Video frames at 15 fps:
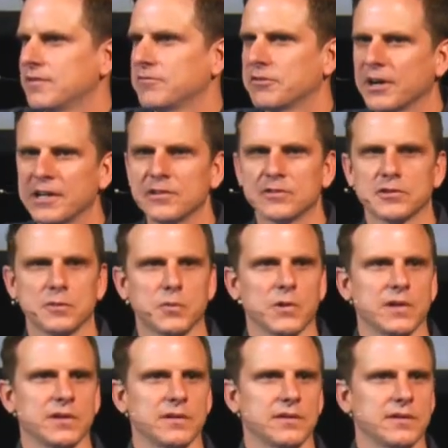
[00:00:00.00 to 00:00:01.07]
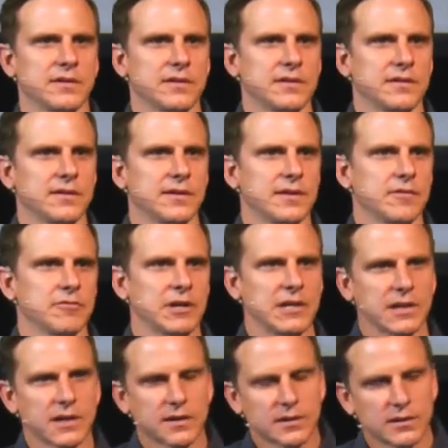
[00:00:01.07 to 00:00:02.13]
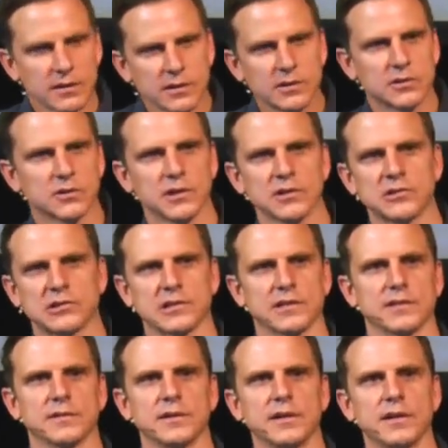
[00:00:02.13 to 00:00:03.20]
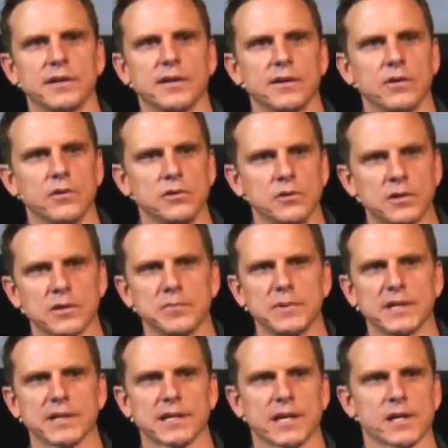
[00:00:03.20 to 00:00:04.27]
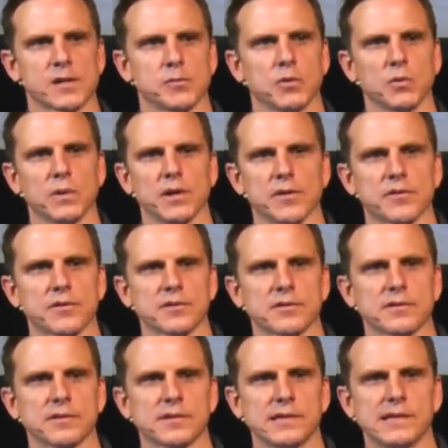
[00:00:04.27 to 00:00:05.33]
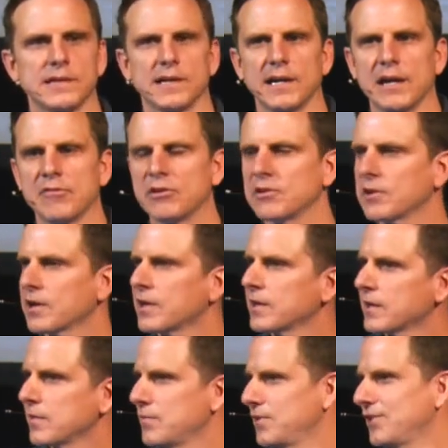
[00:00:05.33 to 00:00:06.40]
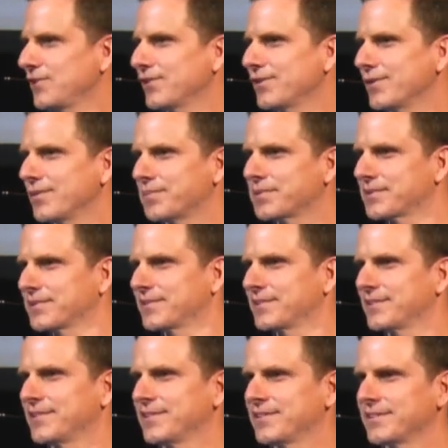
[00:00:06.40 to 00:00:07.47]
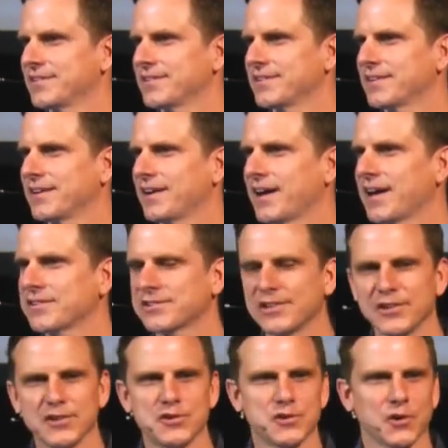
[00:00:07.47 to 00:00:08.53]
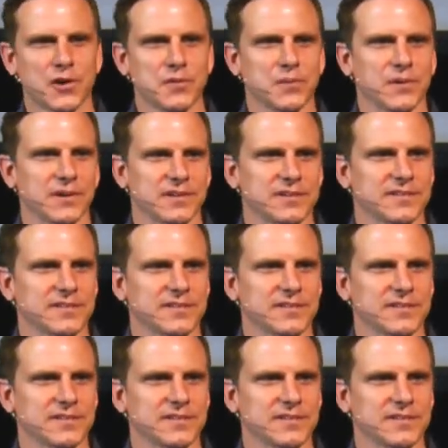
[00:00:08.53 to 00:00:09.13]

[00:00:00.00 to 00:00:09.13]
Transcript: Find someone, find a good Christian who you can be accountable with. If you're not in a community group, I ask you to join one